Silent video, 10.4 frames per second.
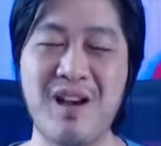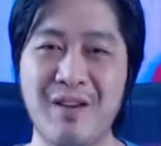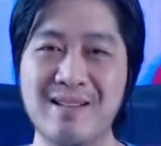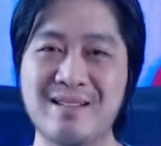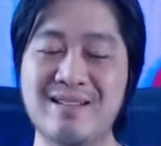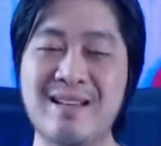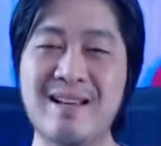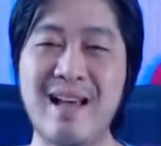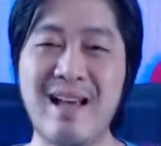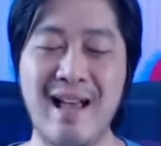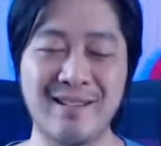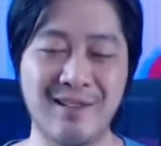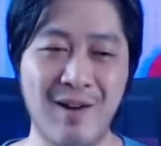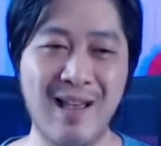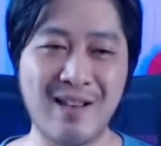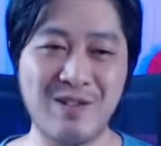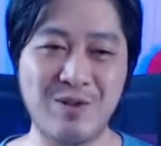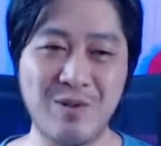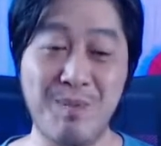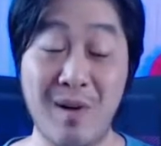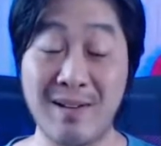Obviously, as long as
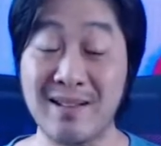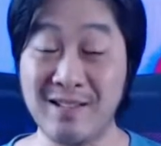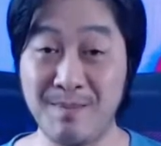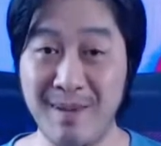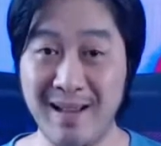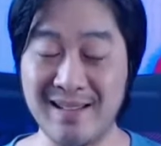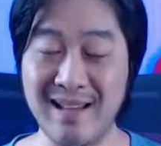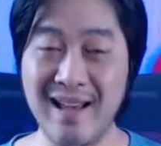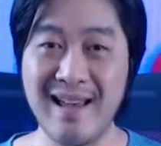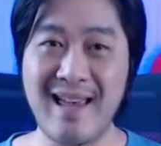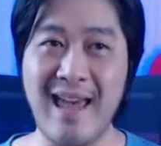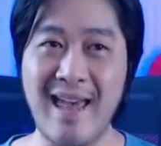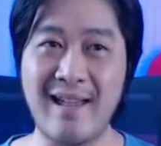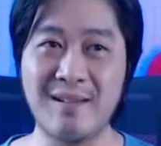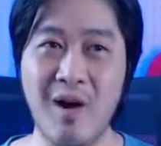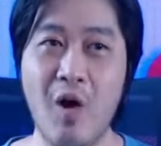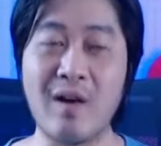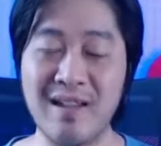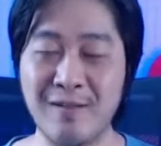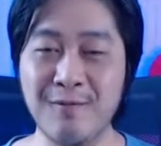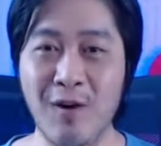you participate and are
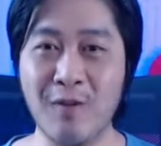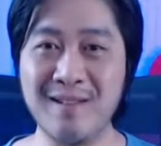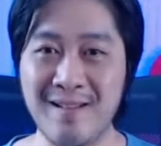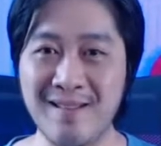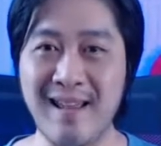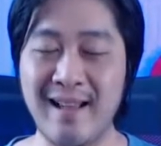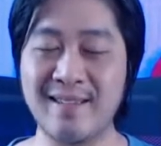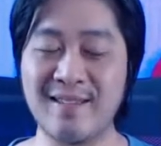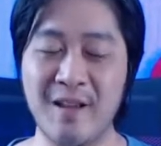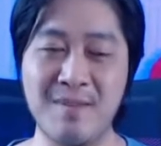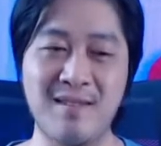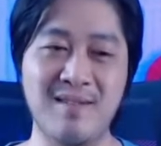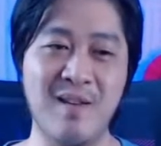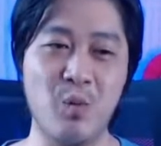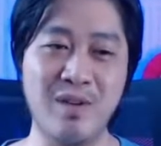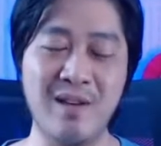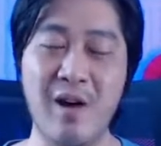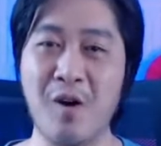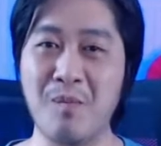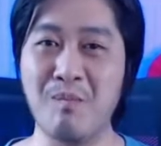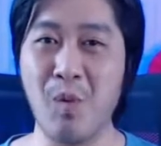involved in that excitement, then we
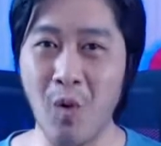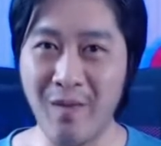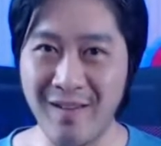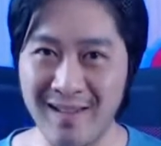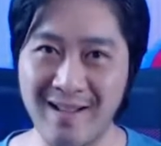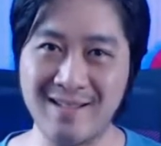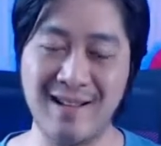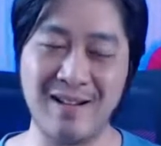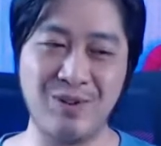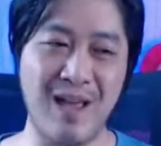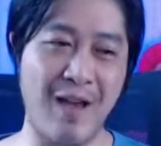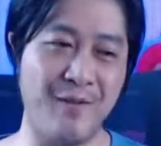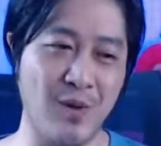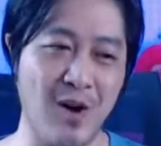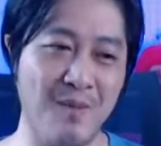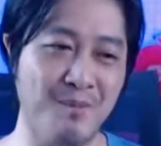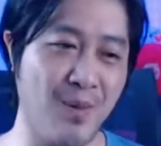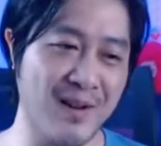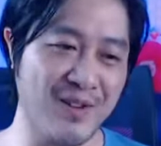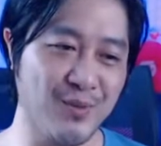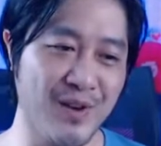are more than excited to have you on
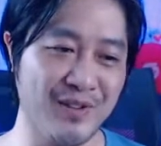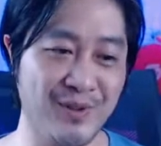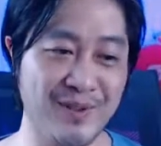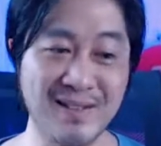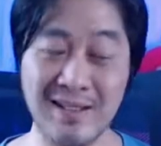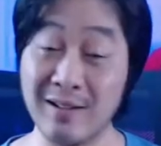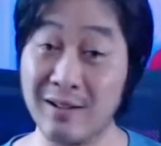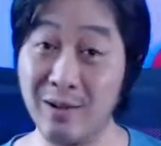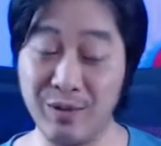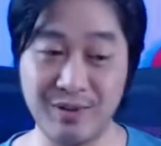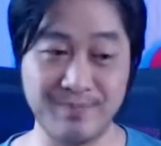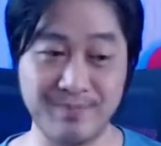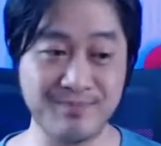board as well. So this includes